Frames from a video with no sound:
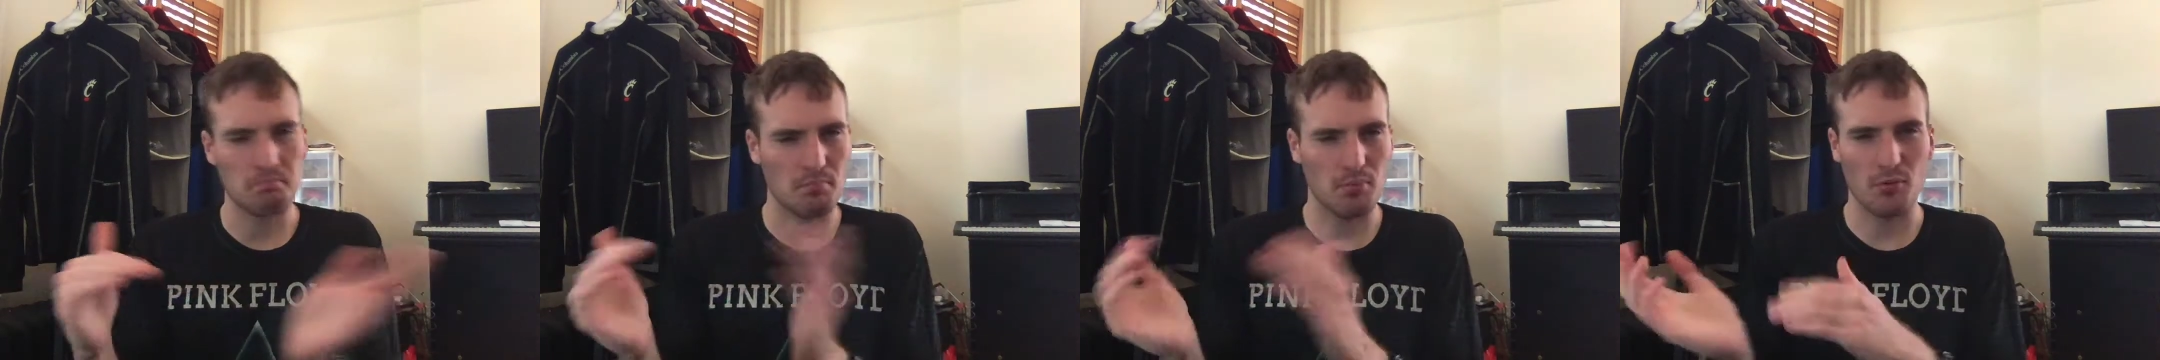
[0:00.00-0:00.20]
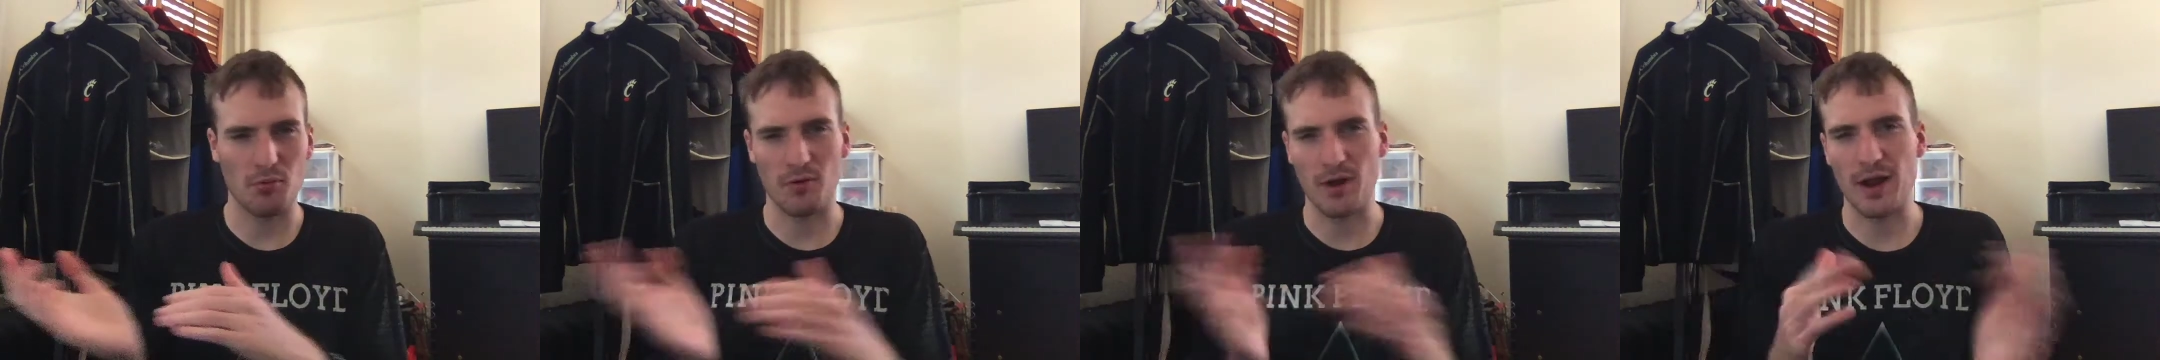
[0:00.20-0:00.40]

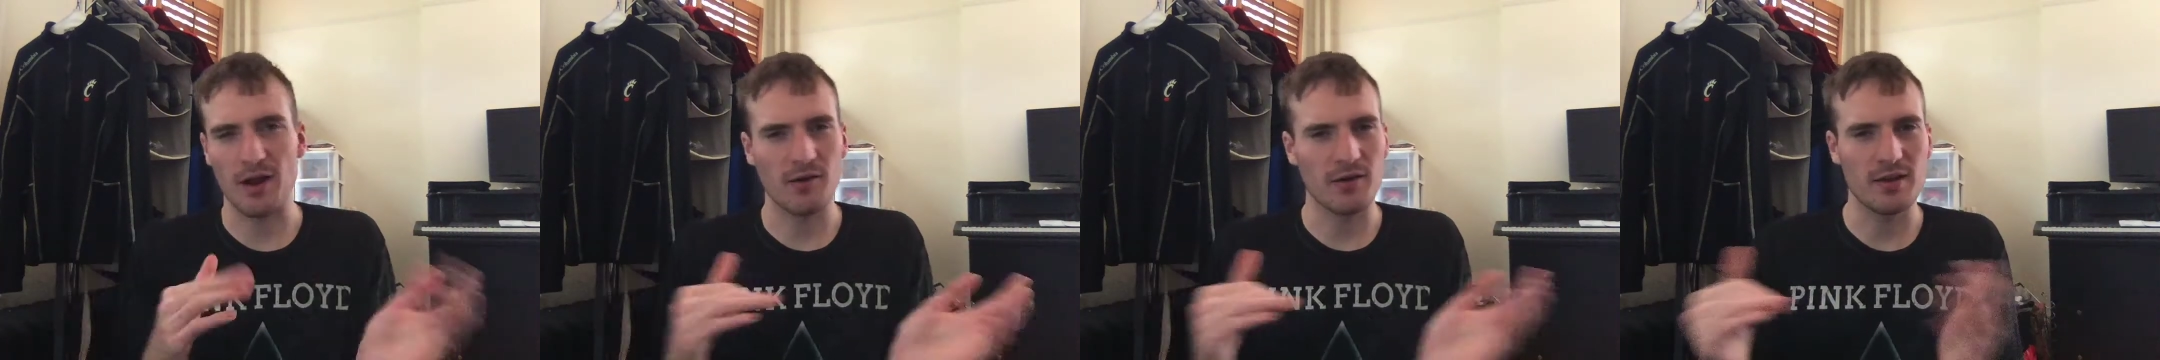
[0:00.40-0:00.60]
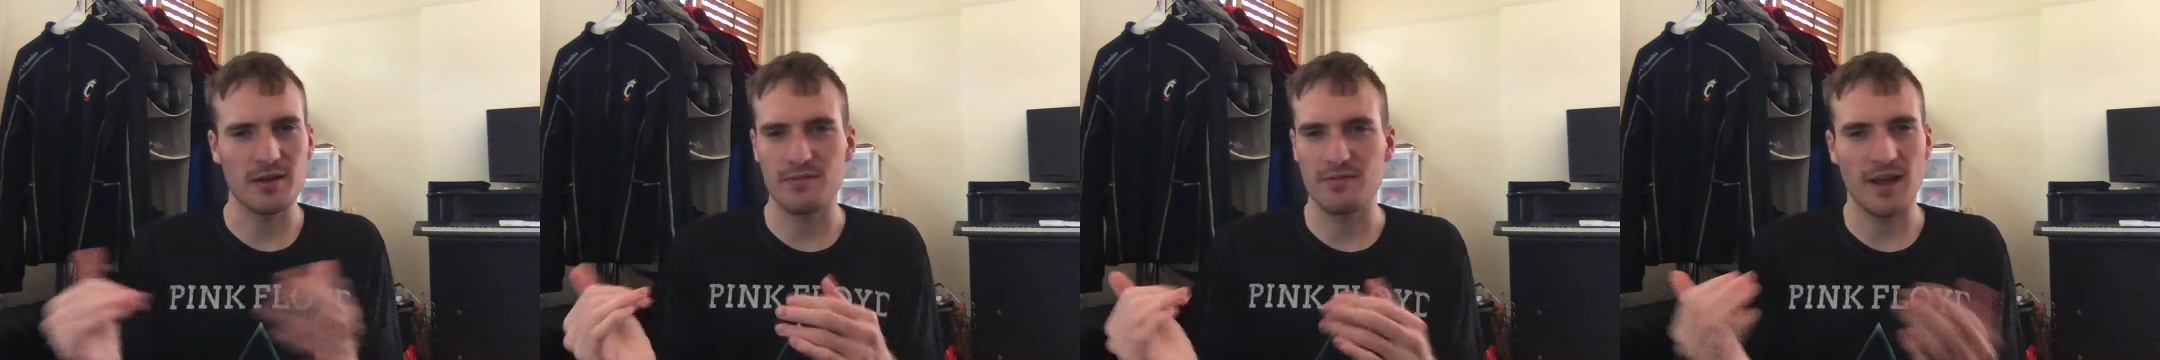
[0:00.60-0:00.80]

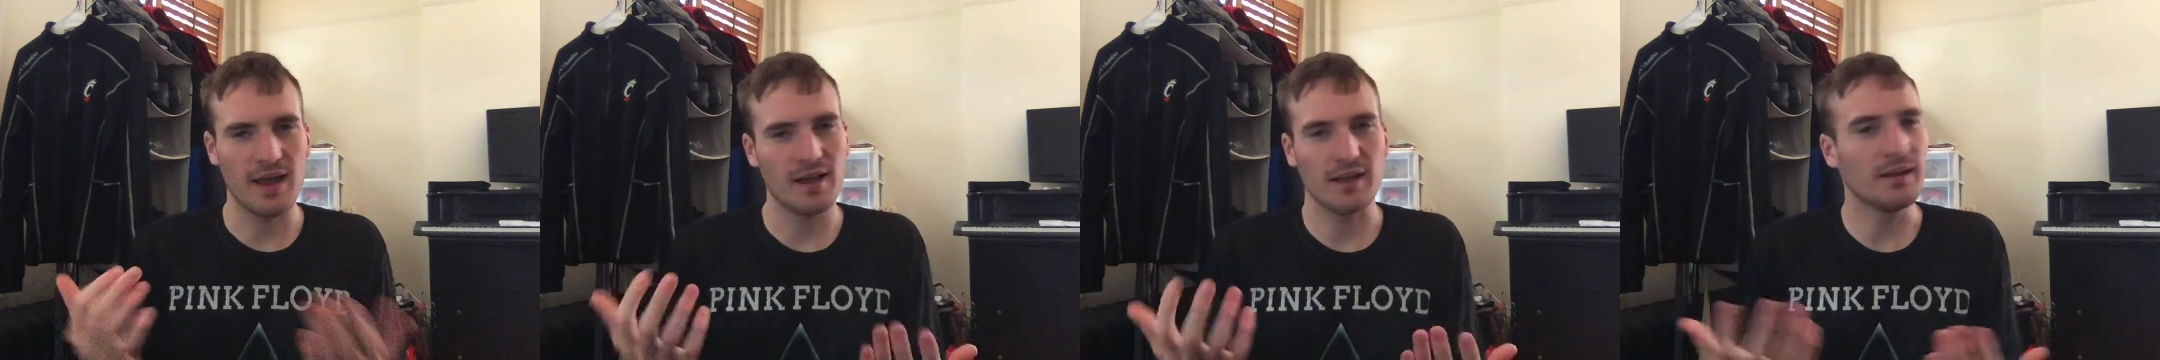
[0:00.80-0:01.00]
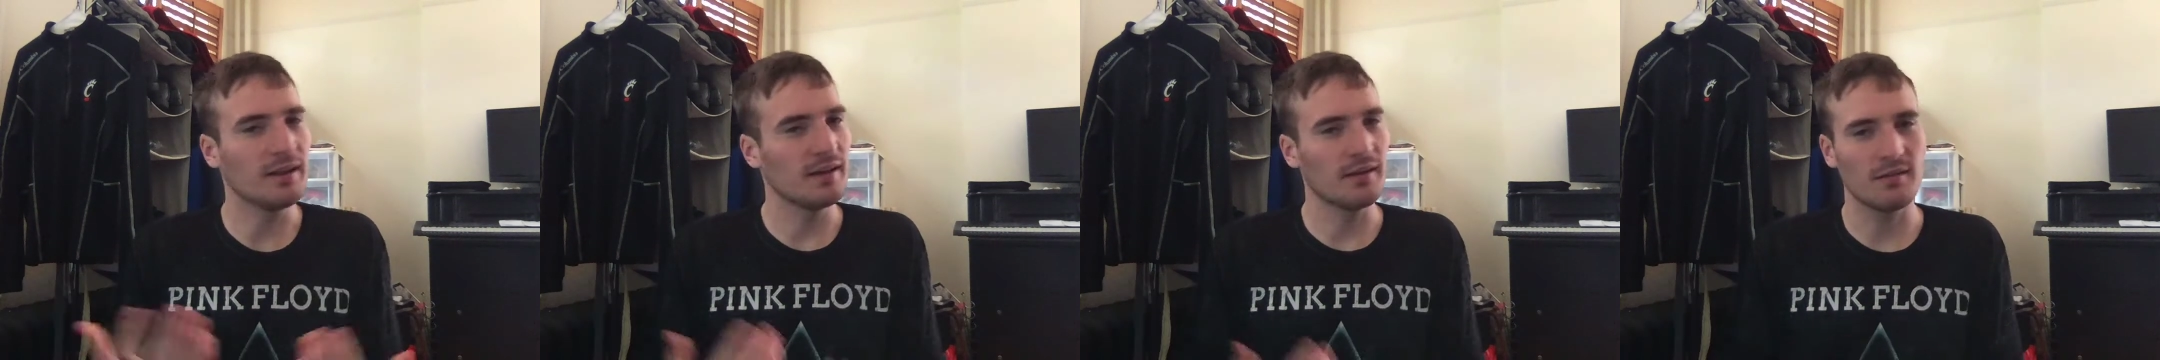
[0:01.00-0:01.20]
prairie
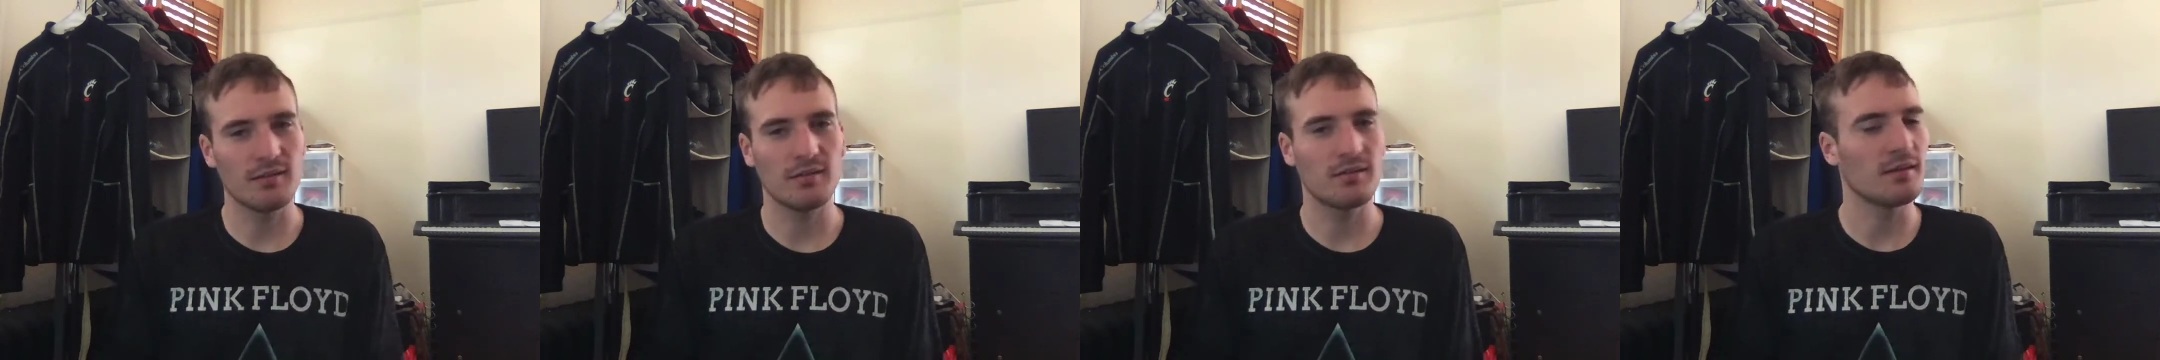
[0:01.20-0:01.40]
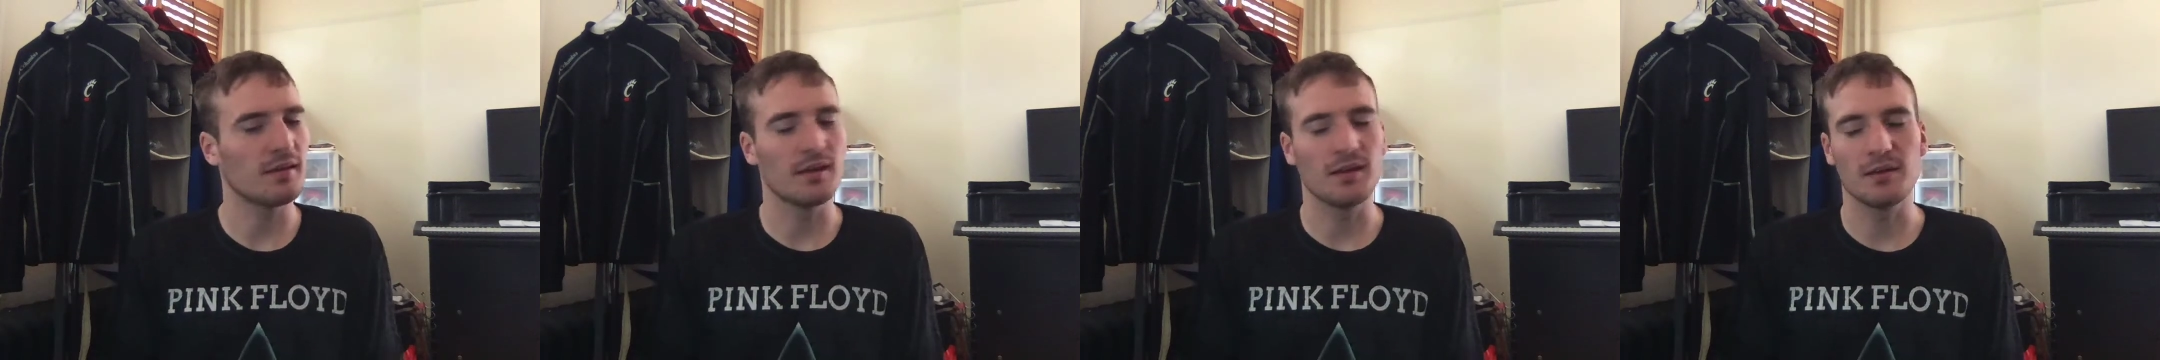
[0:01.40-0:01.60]
valley
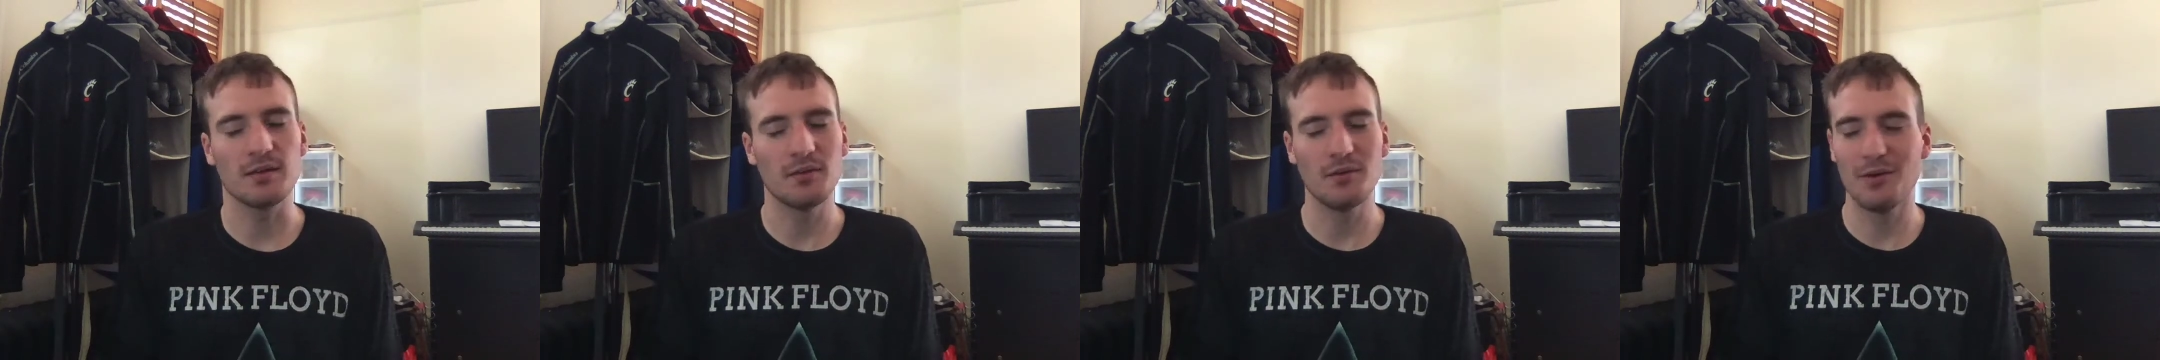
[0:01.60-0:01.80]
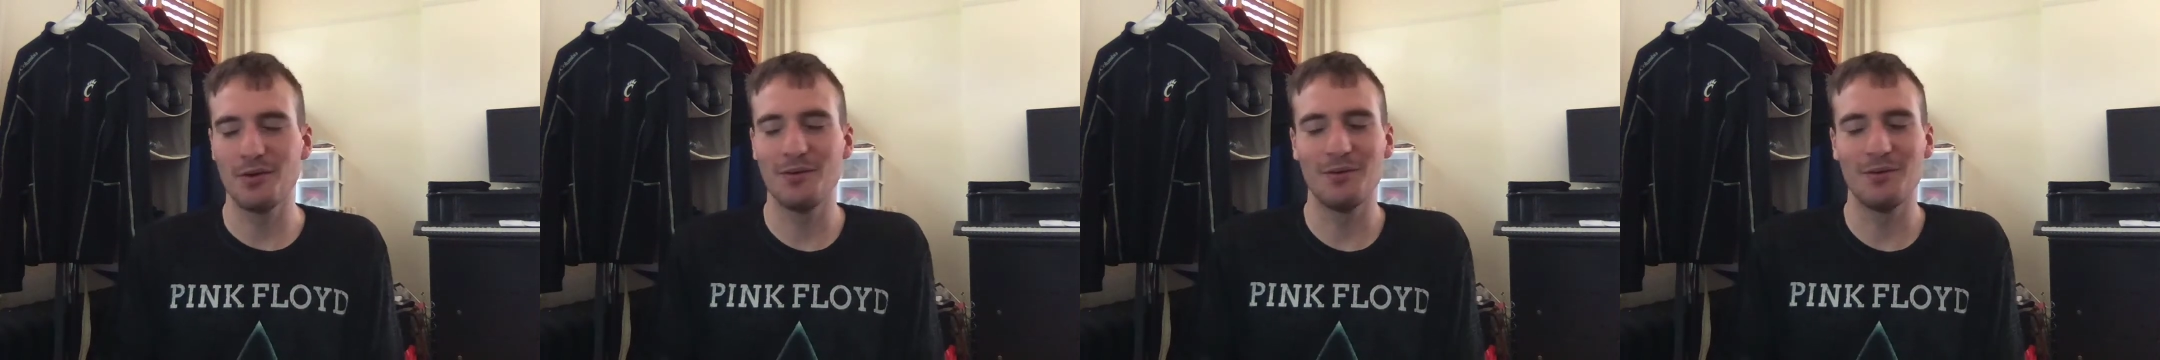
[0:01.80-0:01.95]
scene,